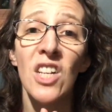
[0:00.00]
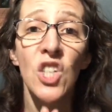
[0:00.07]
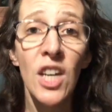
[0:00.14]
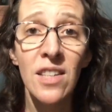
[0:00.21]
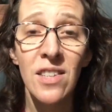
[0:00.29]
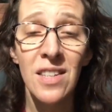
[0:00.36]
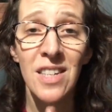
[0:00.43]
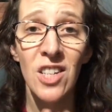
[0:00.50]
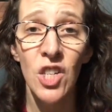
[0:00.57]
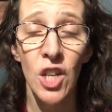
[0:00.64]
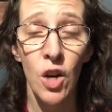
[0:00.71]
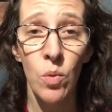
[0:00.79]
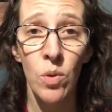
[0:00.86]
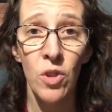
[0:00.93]
just to
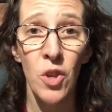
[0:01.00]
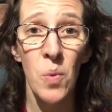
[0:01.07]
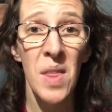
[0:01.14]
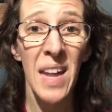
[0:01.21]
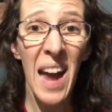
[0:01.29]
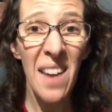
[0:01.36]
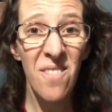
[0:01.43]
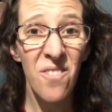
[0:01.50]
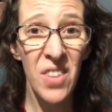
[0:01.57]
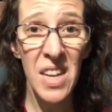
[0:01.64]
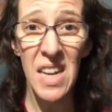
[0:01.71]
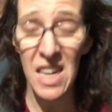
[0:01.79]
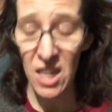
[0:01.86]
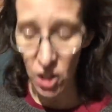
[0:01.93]
share with you that I
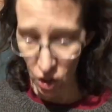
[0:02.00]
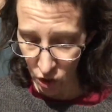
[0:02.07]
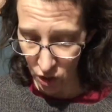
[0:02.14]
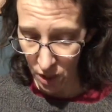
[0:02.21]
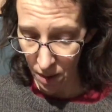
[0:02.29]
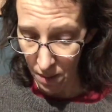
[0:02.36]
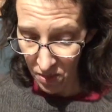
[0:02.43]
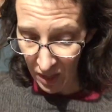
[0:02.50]
finished